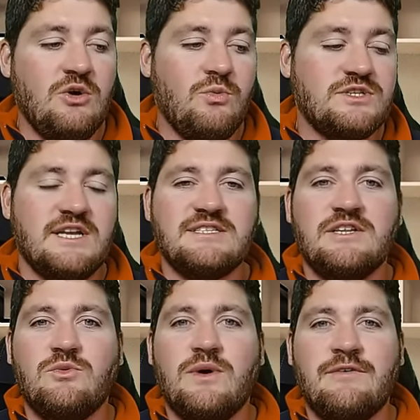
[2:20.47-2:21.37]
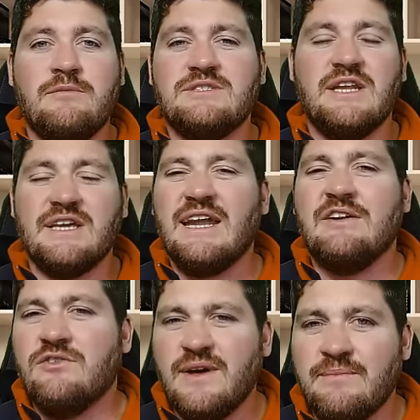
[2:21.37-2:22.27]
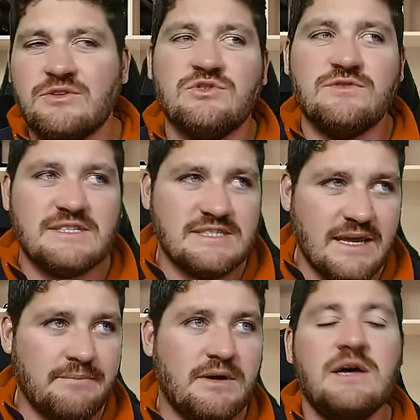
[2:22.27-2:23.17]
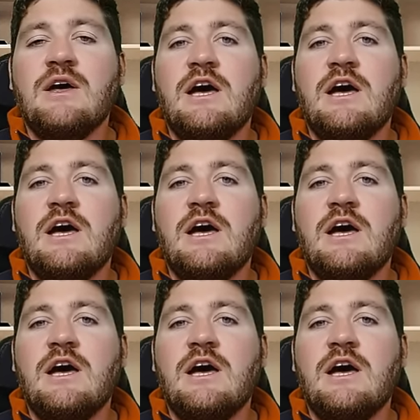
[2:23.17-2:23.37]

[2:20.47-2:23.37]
which gets underway, if I'm not mistaken, in November, sort of December,